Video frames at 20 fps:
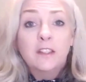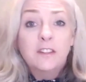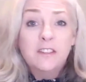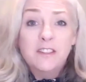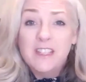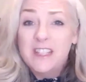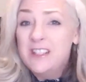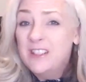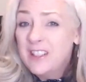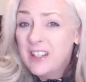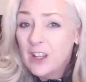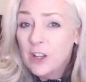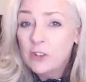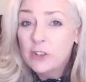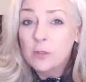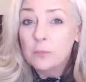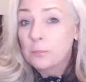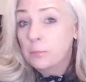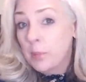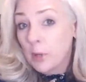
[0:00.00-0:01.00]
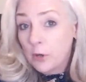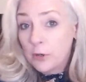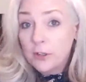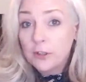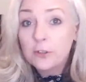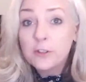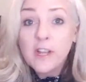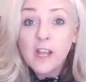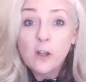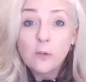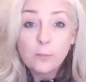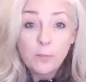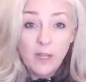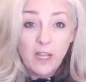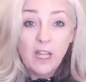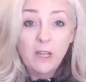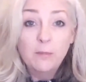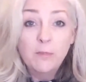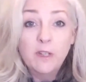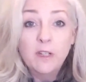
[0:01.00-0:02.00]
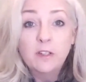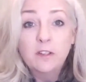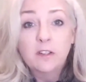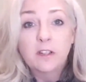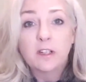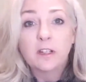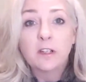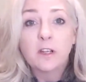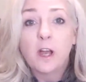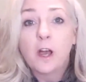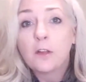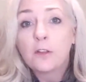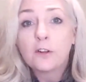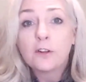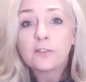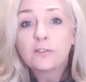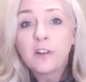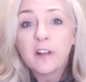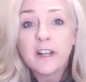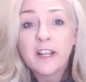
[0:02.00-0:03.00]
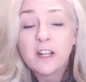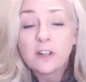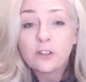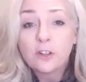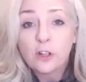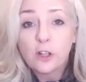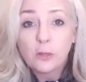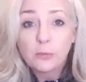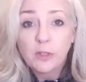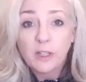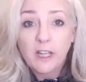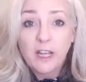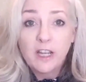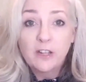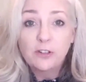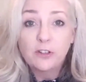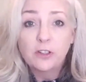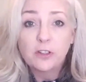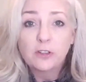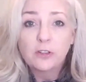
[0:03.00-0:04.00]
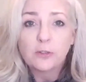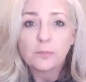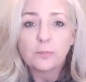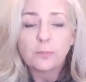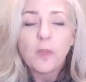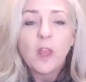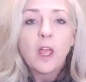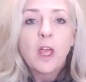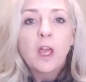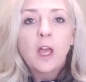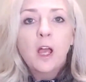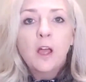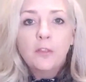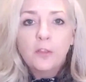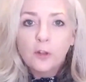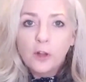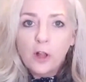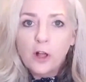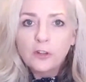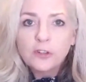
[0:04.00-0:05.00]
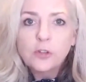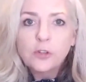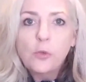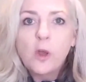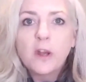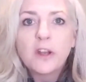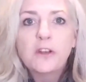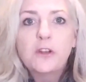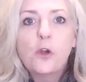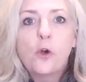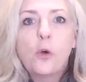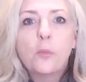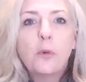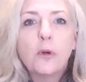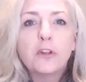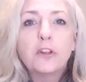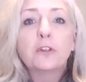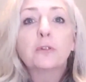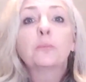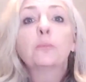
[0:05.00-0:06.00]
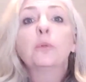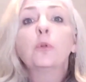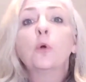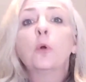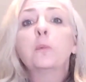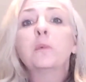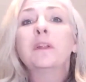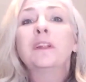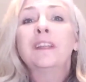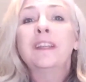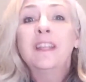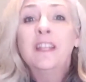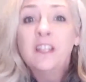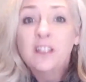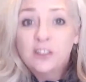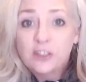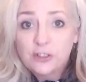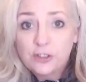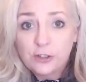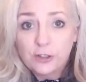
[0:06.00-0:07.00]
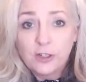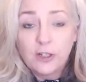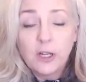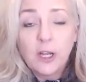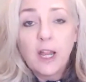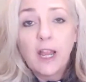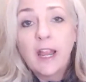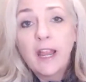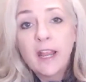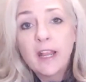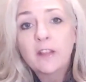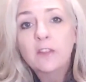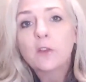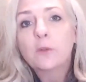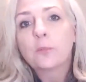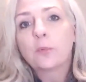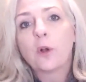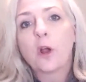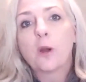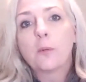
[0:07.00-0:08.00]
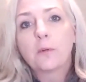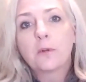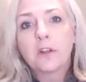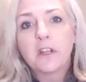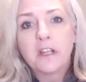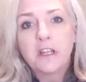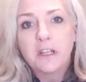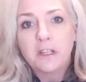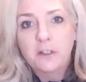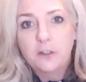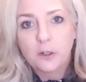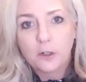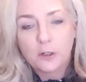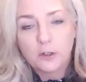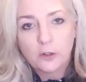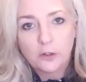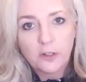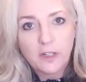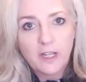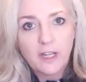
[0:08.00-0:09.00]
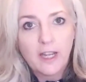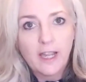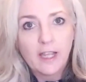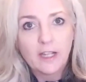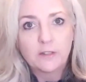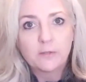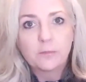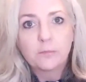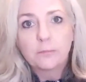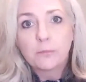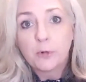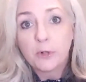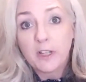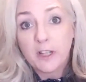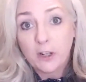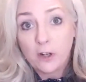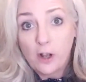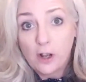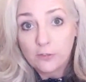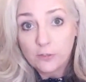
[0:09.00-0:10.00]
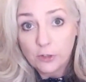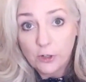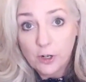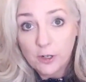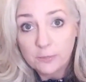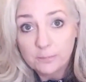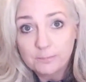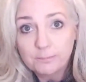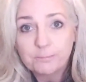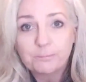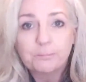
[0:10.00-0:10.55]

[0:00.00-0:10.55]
details about your down payment and other financial obligations. They'll also want to know about your employment history and the property you're looking at putting an offer on.